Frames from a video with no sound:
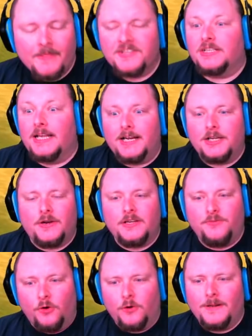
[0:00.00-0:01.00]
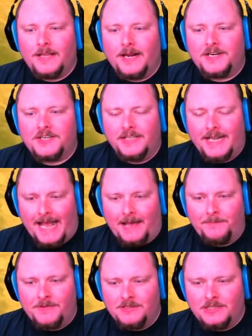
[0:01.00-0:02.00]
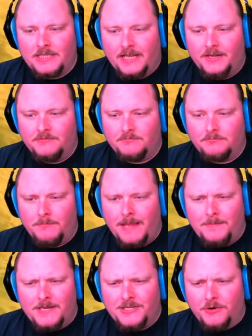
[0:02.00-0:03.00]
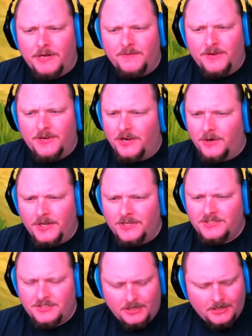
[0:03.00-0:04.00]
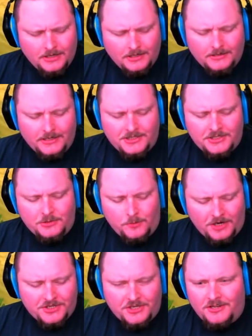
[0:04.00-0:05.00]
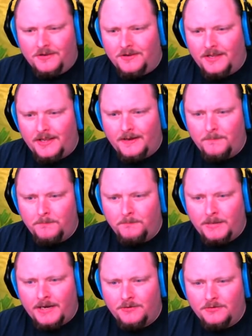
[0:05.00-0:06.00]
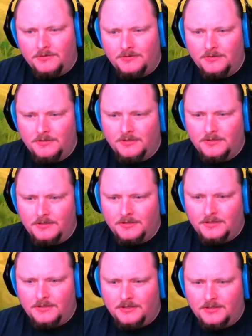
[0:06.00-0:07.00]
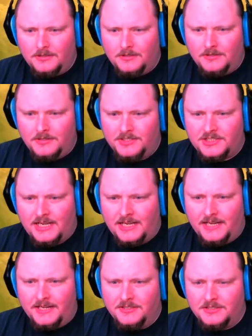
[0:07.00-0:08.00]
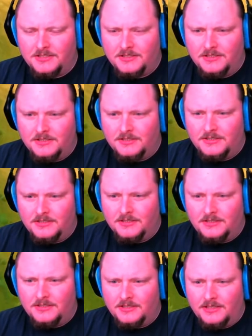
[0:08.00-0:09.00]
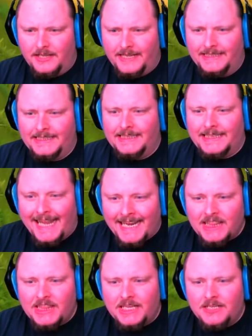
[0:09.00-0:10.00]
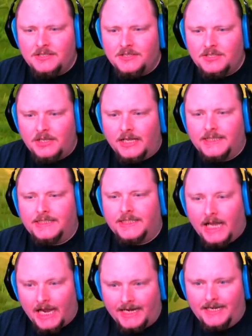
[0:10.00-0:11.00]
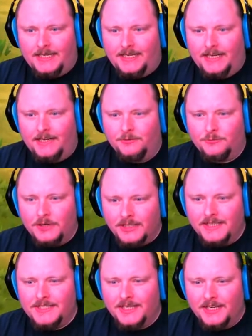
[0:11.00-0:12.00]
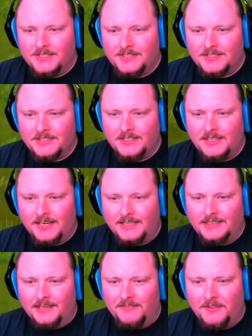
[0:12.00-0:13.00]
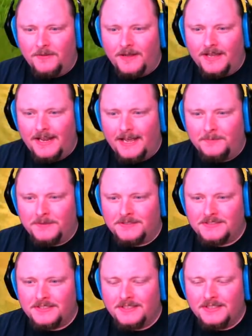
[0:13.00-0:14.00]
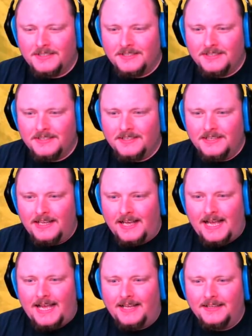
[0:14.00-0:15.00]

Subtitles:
a lot of transforming that actually happens that you maybe don't even notice. Let's just watch it go again. The sides. It lengthens a lot. It really does. And I love the way it happens. Ha-ha!